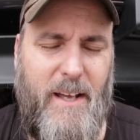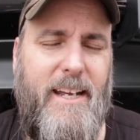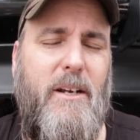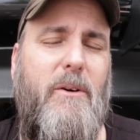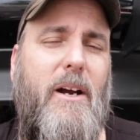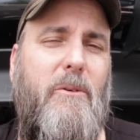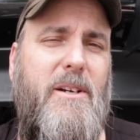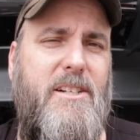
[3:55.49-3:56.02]

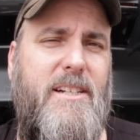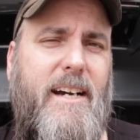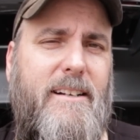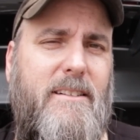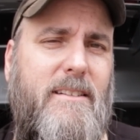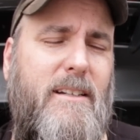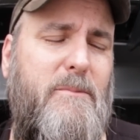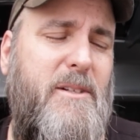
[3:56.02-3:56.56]
Anyway, I reached
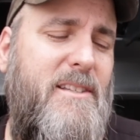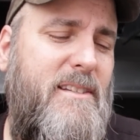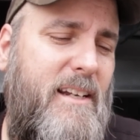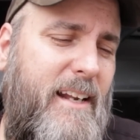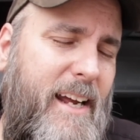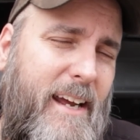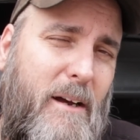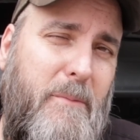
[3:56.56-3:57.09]
out to them and
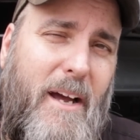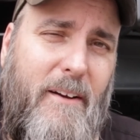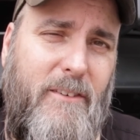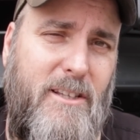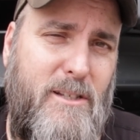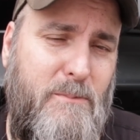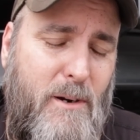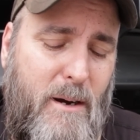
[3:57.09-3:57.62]
said, hey, I'm
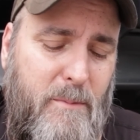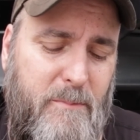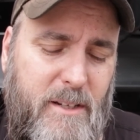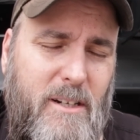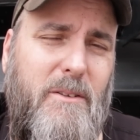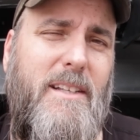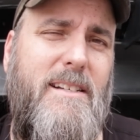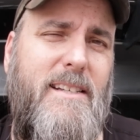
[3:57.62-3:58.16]
having this problem. You
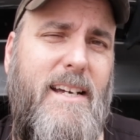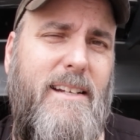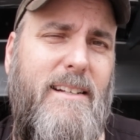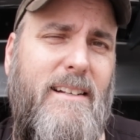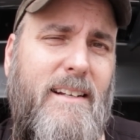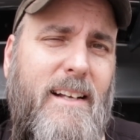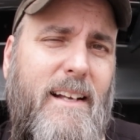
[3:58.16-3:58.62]
know what they said?